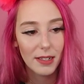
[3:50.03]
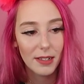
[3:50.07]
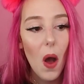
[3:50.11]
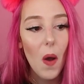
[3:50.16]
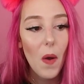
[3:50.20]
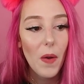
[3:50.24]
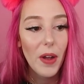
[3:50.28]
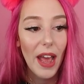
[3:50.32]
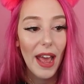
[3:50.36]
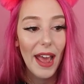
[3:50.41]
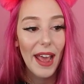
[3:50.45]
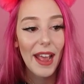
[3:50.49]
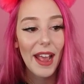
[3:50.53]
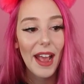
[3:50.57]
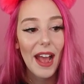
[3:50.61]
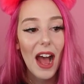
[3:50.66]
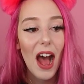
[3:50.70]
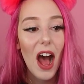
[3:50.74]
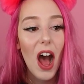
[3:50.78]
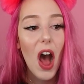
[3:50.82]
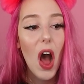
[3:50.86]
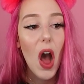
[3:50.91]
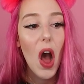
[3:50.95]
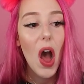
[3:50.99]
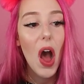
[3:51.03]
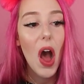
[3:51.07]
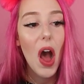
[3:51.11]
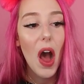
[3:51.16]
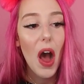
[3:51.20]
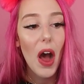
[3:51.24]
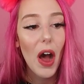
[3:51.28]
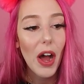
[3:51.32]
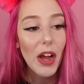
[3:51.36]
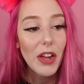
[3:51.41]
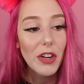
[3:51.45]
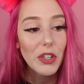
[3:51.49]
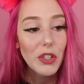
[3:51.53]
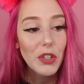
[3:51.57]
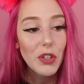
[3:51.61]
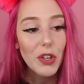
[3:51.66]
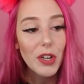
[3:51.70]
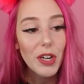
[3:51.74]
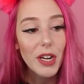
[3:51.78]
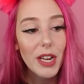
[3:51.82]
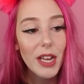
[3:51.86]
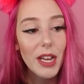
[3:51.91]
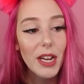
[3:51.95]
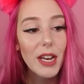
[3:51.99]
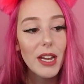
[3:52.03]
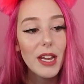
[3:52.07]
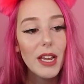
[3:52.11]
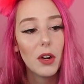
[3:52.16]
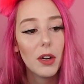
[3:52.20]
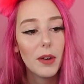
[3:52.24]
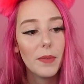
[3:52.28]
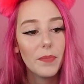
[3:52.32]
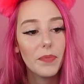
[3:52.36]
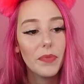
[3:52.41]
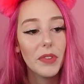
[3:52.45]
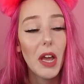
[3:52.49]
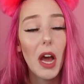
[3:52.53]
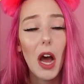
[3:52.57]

Okay, a hundred or